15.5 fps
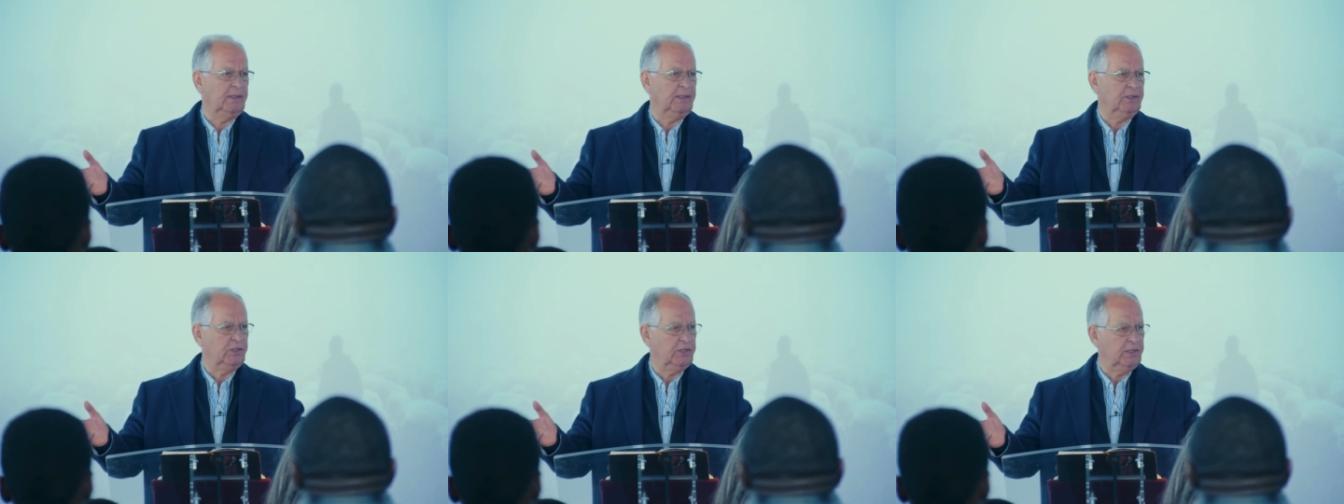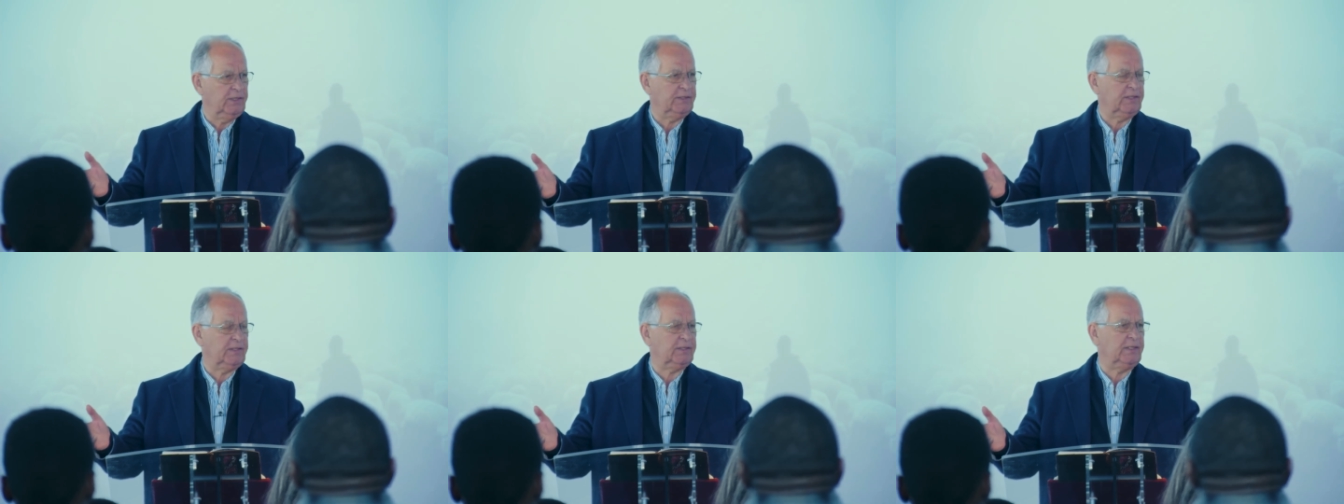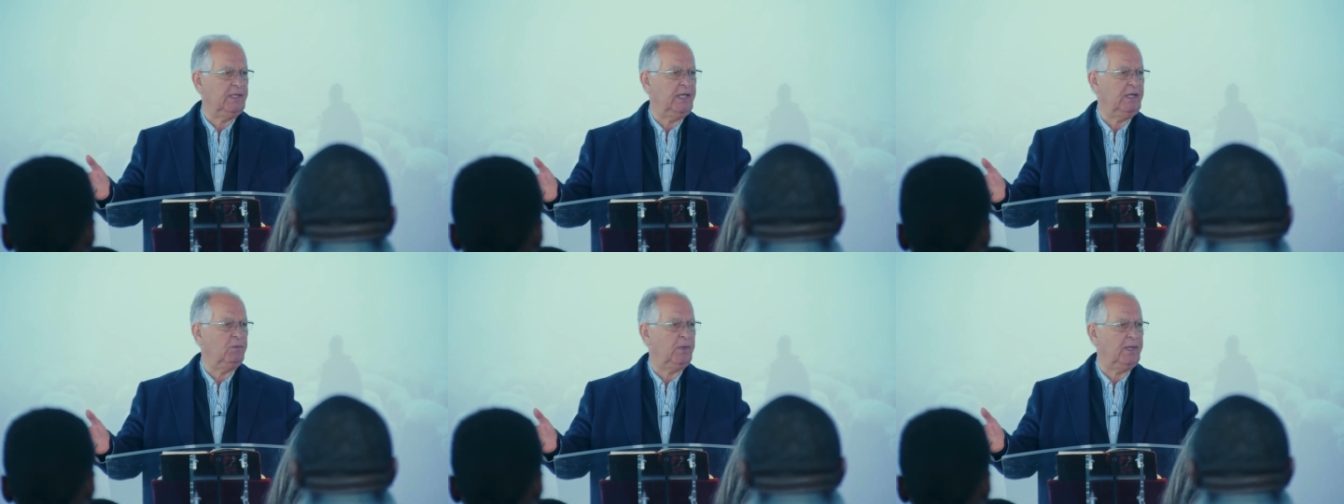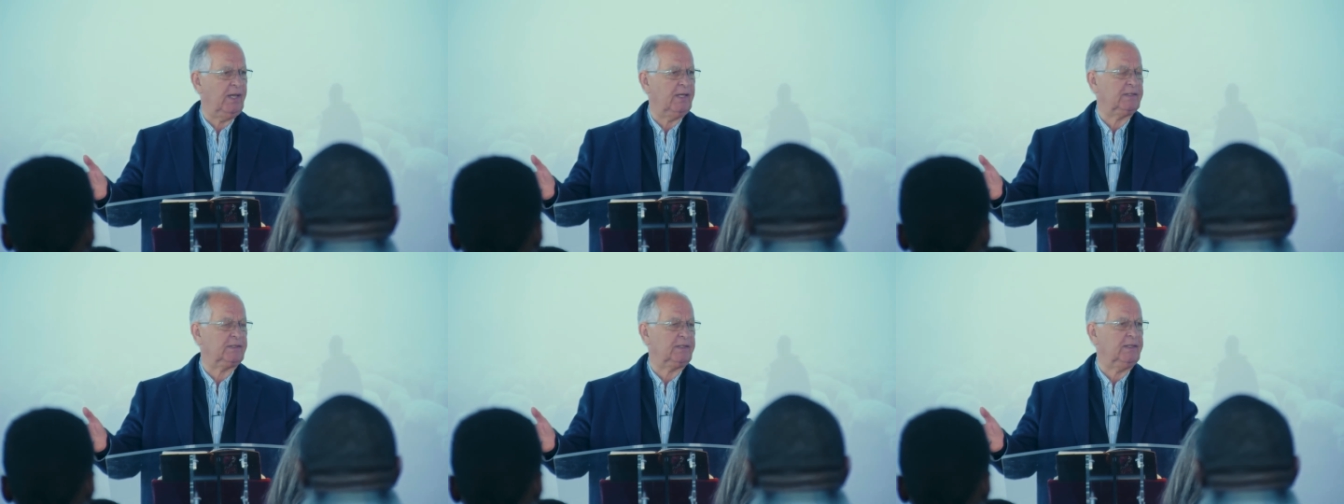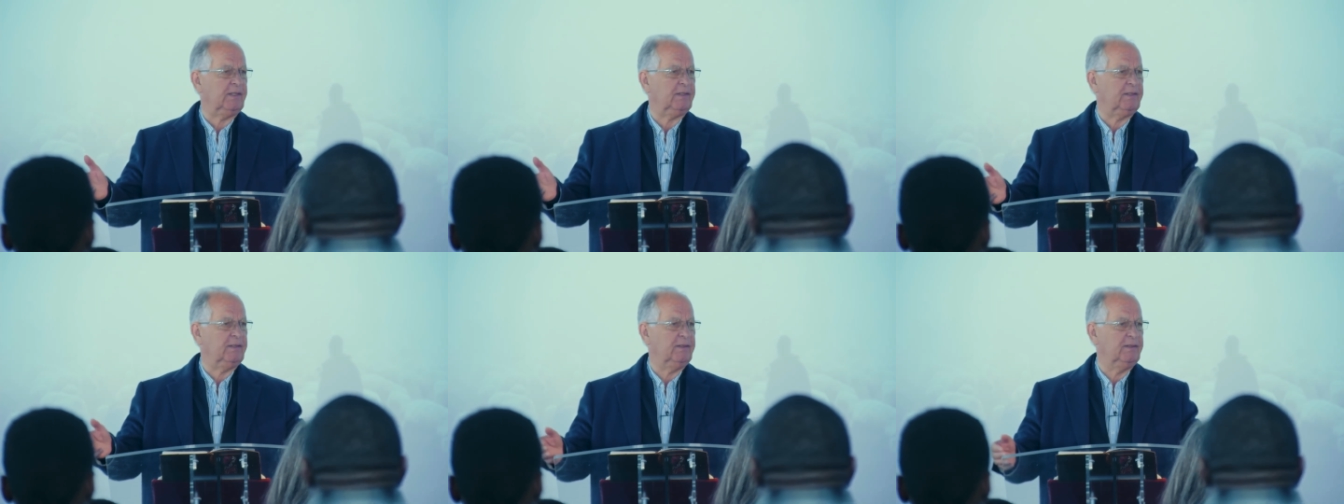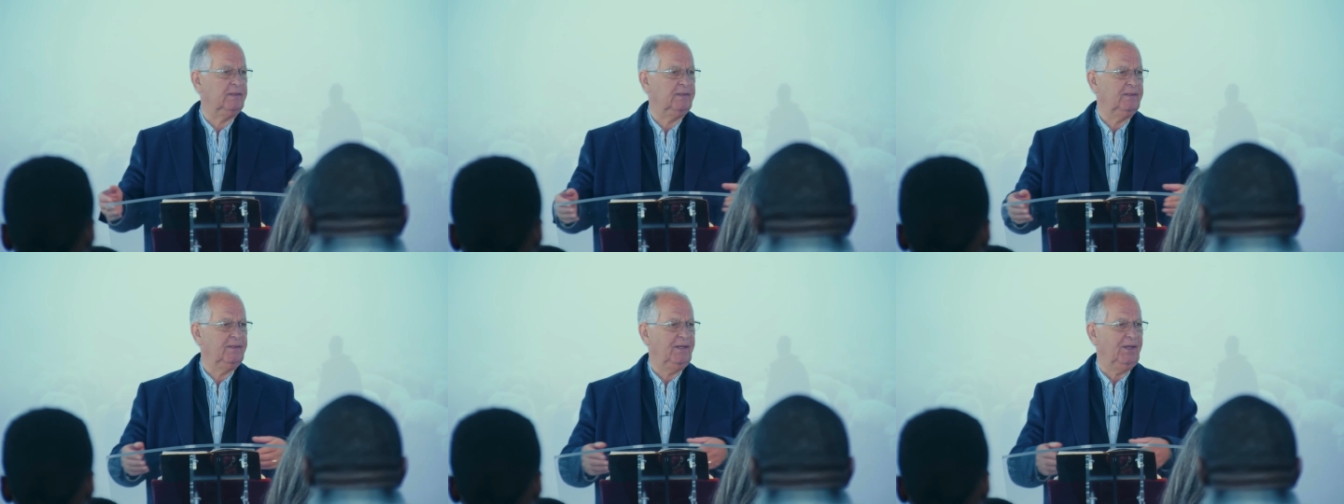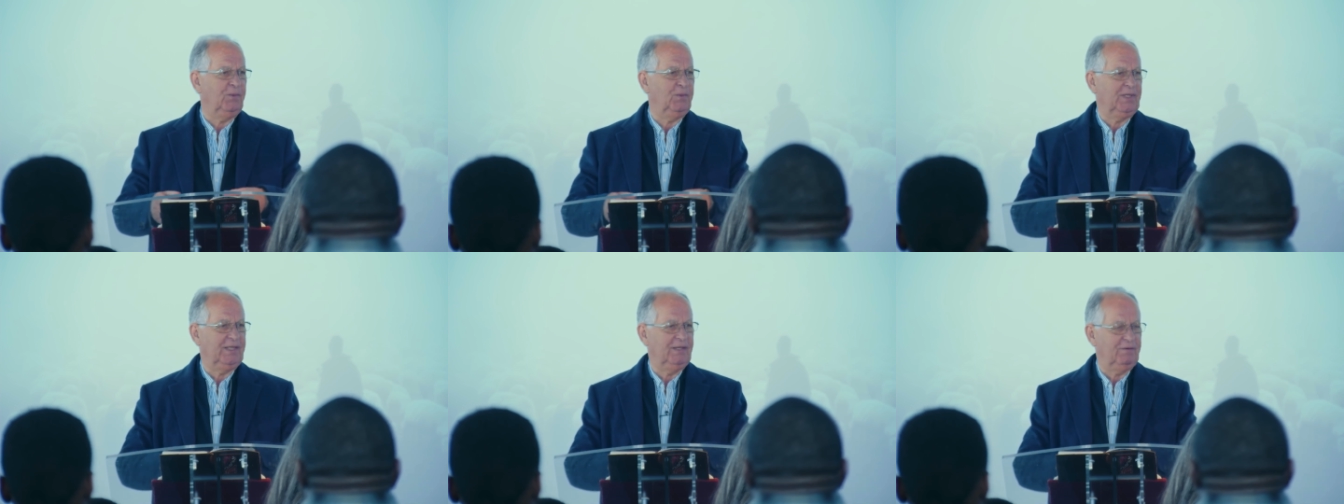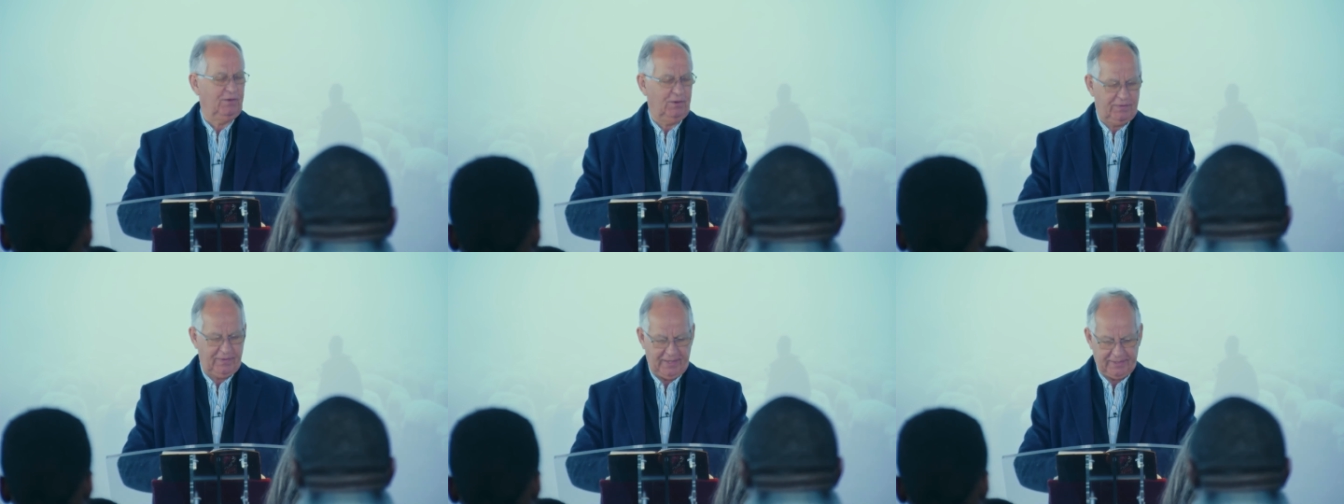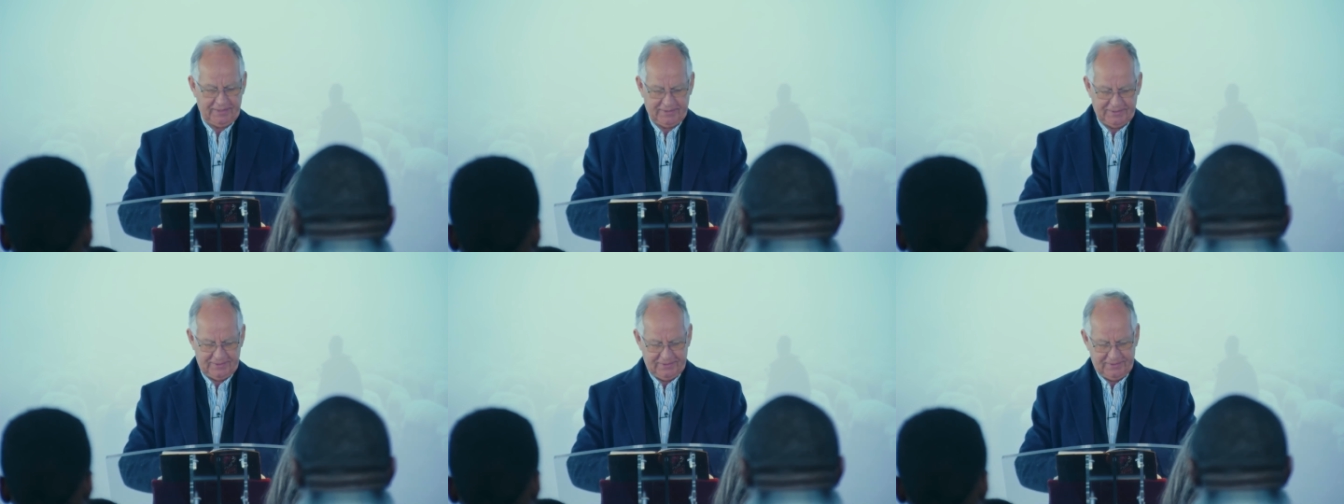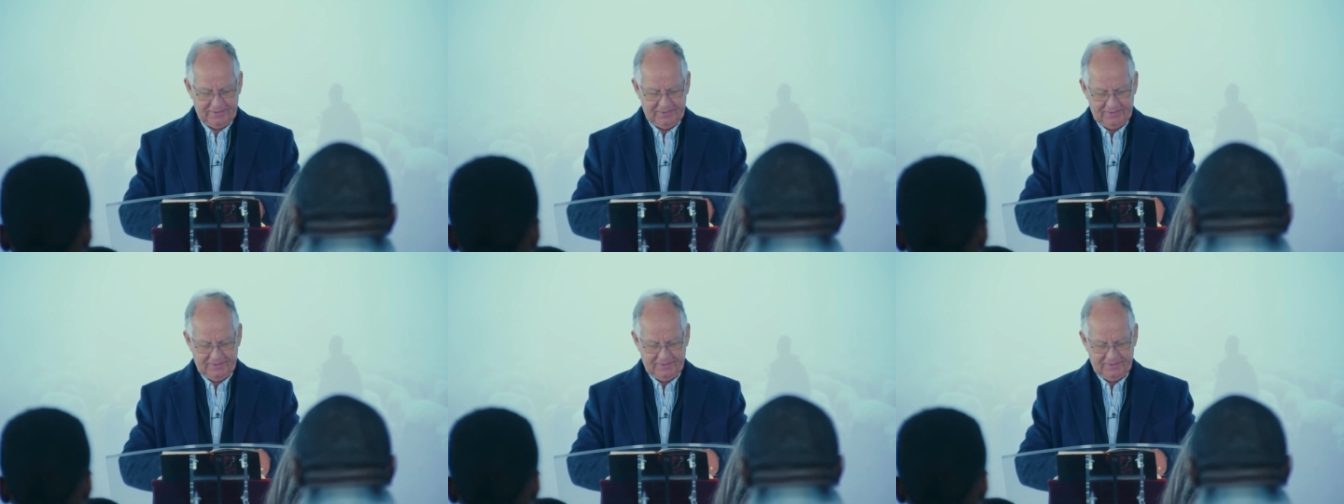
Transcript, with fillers: In Jesus' name we ask it. We give you thanks.